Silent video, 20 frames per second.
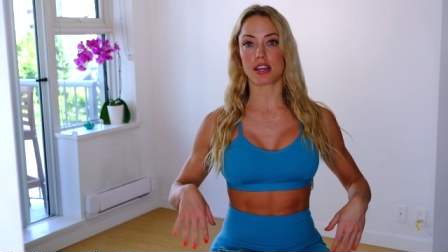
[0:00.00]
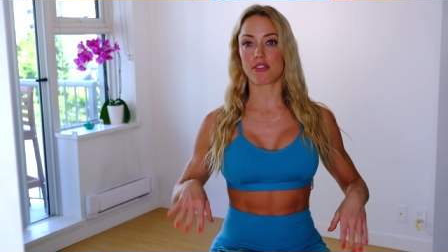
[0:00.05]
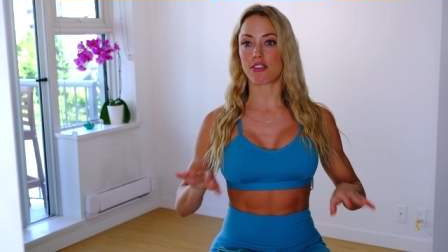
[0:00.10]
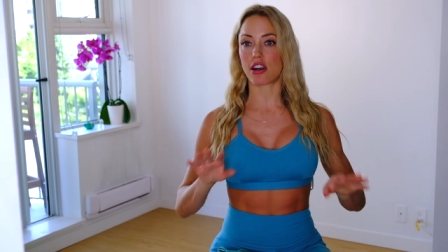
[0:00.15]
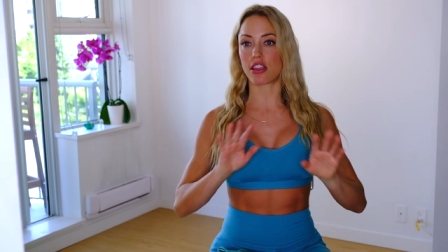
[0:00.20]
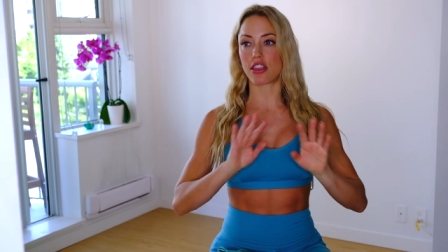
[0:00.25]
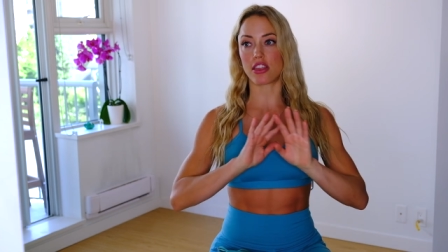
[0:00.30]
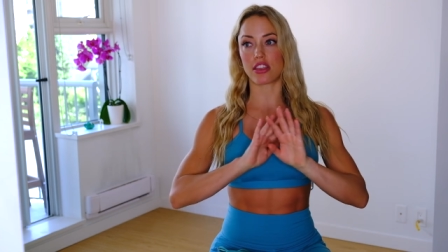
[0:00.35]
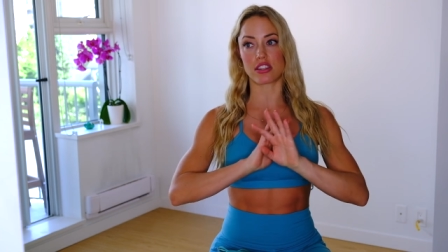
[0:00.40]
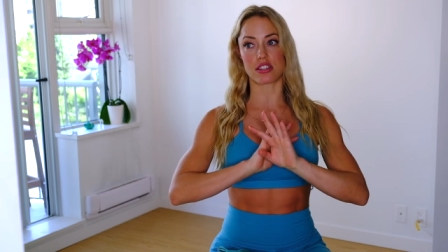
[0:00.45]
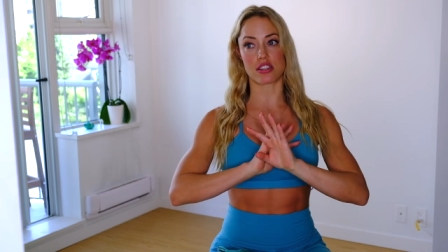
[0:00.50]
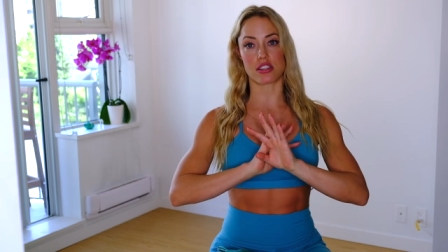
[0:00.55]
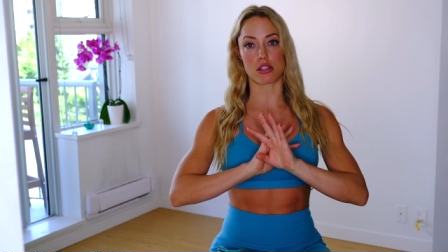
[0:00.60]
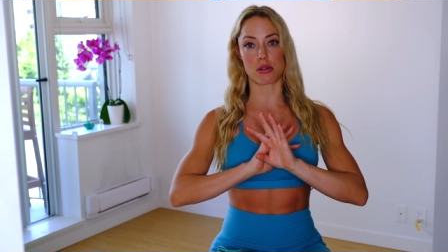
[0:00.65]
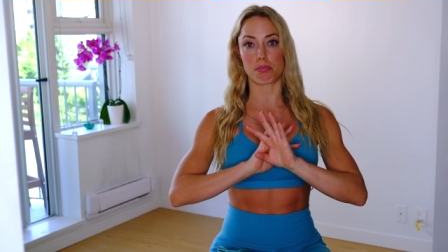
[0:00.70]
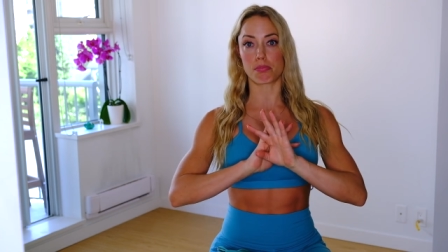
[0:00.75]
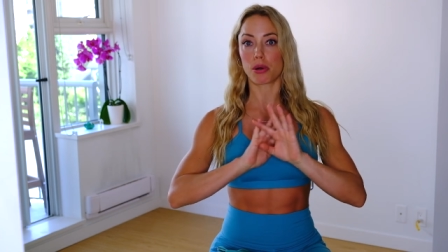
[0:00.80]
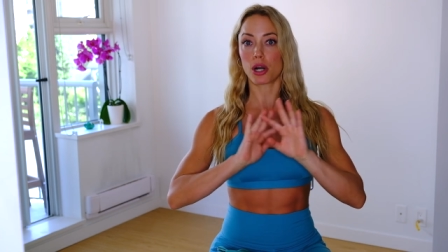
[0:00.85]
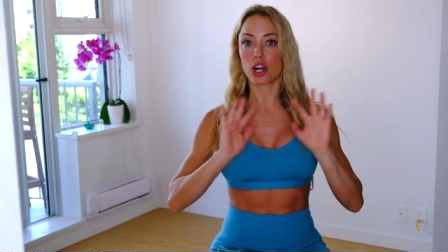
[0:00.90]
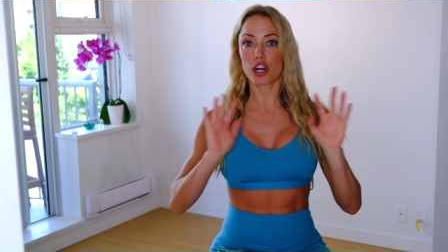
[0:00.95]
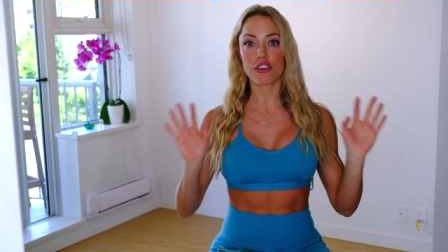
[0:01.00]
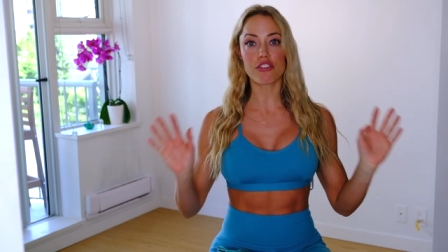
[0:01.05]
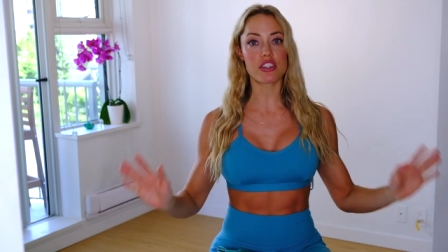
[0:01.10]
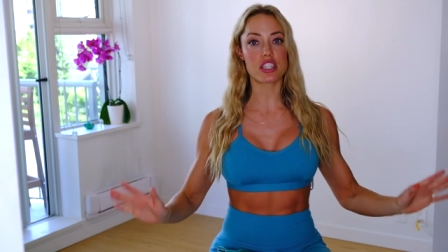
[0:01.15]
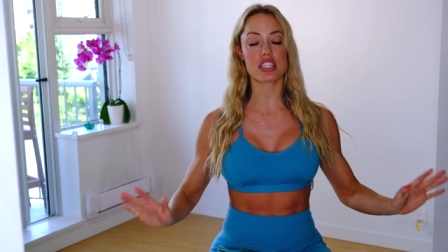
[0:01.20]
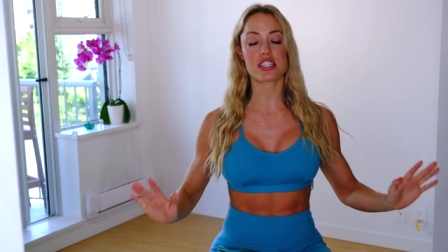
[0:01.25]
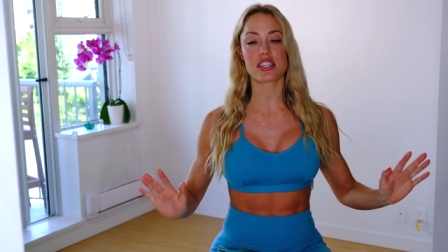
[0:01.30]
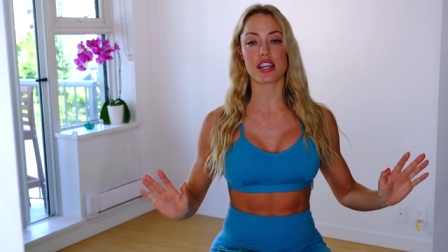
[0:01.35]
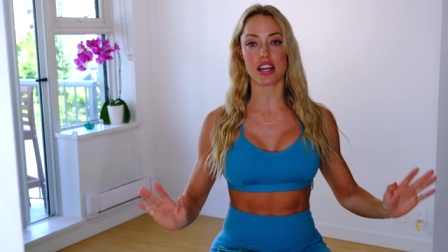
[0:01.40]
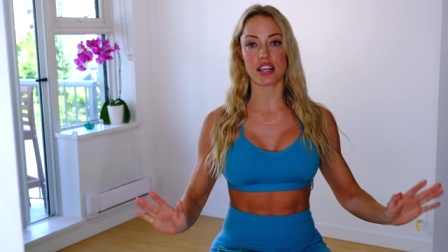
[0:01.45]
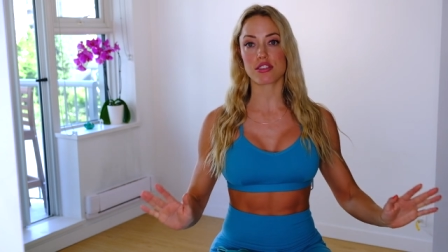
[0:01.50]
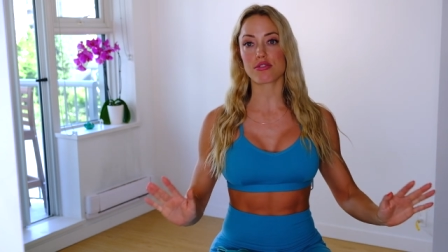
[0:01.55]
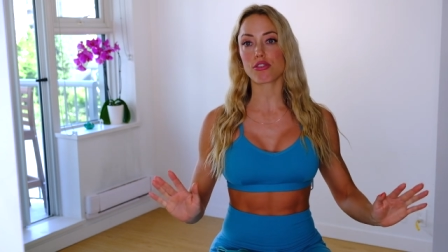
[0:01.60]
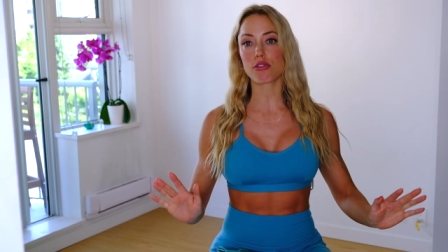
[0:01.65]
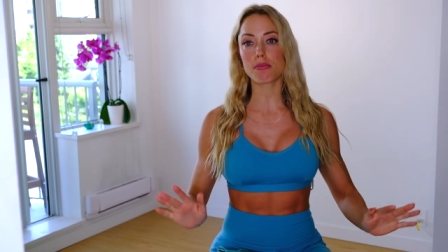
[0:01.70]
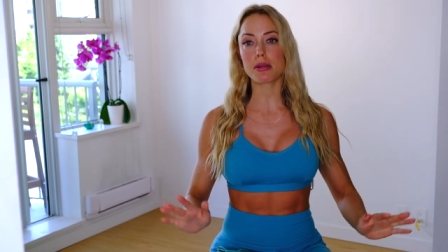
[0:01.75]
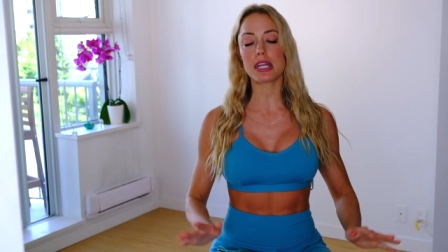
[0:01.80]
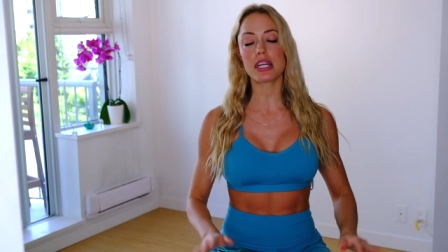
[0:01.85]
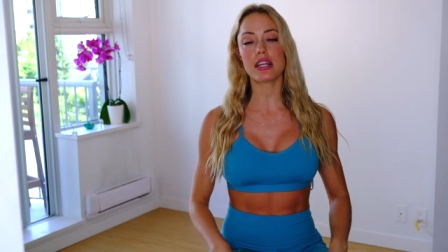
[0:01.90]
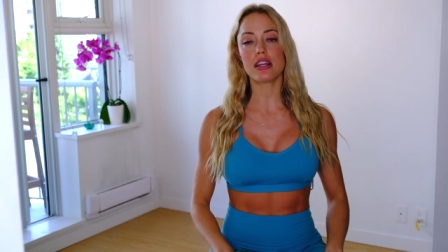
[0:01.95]
I find that this is the perfect size
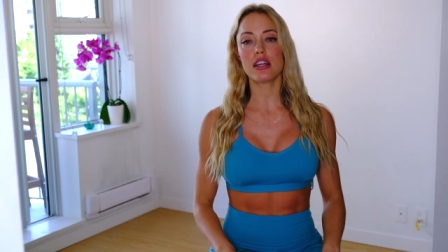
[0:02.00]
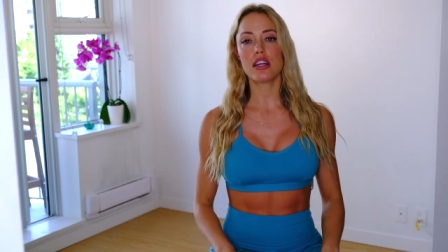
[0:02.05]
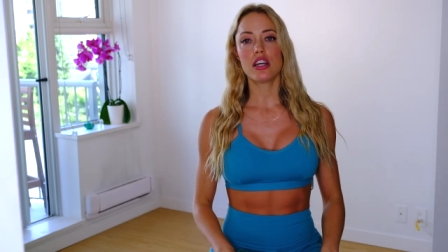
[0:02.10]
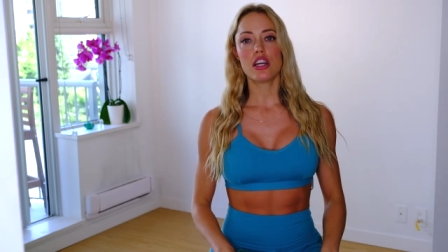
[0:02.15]
for me.